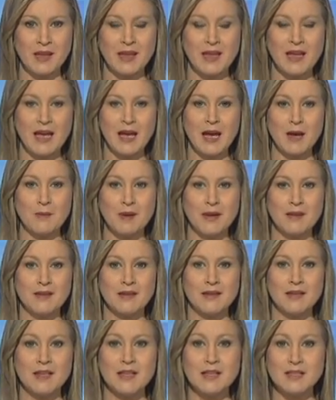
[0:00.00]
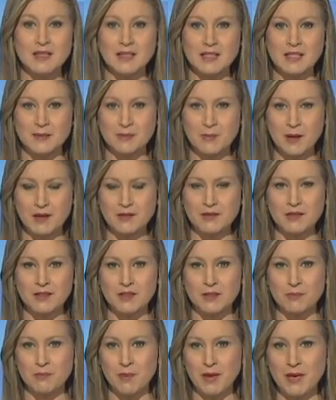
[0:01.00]
Albania is expected to
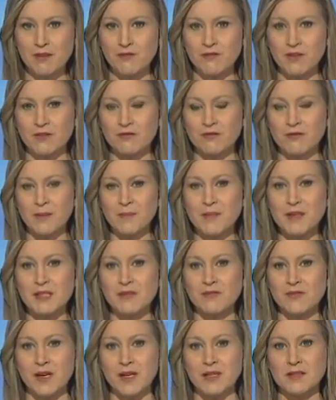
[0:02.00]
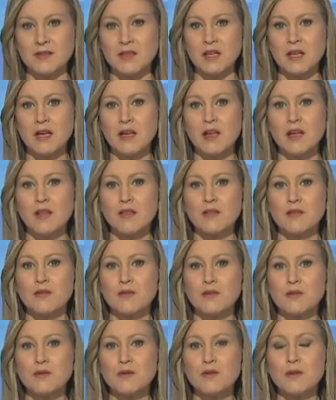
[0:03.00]
benefit from this fund
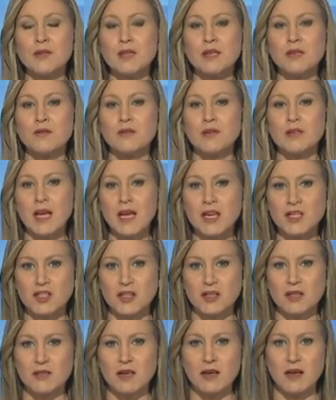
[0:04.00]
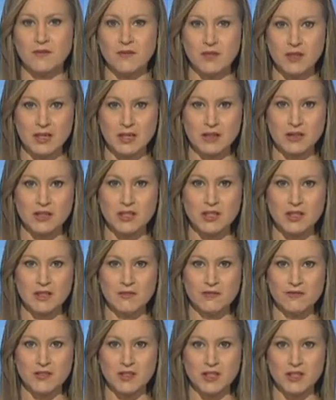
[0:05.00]
through the creation of the Energy
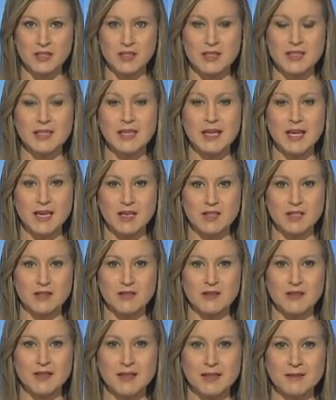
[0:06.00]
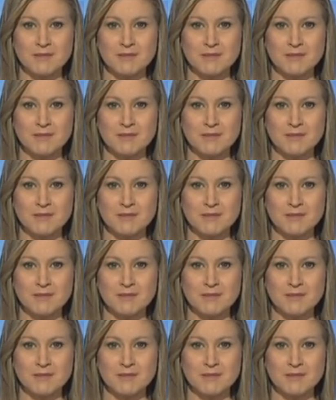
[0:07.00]
Efficiency Agency.